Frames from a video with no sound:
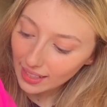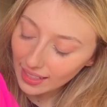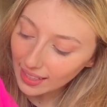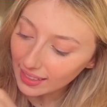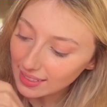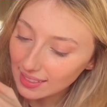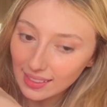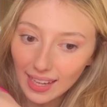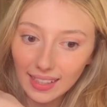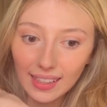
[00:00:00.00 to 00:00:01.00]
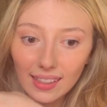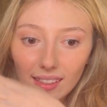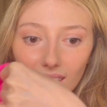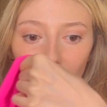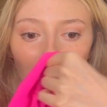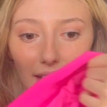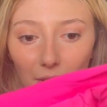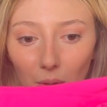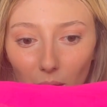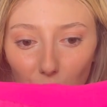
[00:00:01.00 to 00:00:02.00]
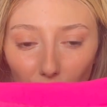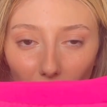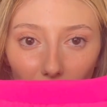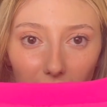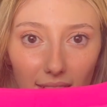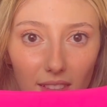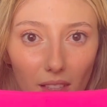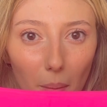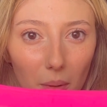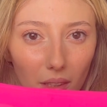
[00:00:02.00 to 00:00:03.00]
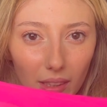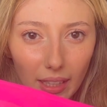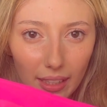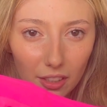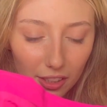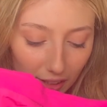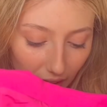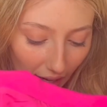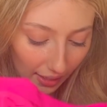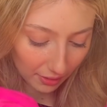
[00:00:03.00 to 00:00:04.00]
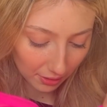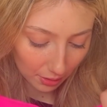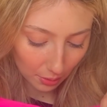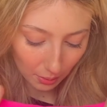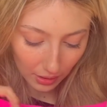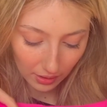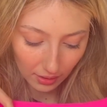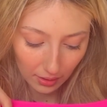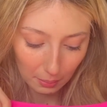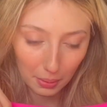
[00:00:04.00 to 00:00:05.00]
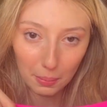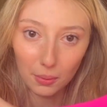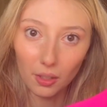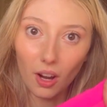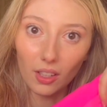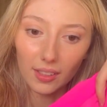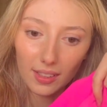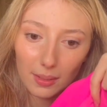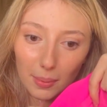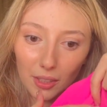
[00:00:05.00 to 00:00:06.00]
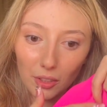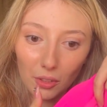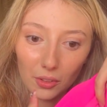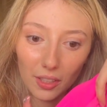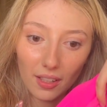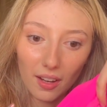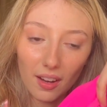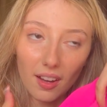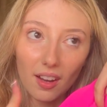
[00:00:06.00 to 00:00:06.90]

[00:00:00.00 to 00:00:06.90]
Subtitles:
It's like I don't know what you call this, double layered. I don't know what people call this, but you know the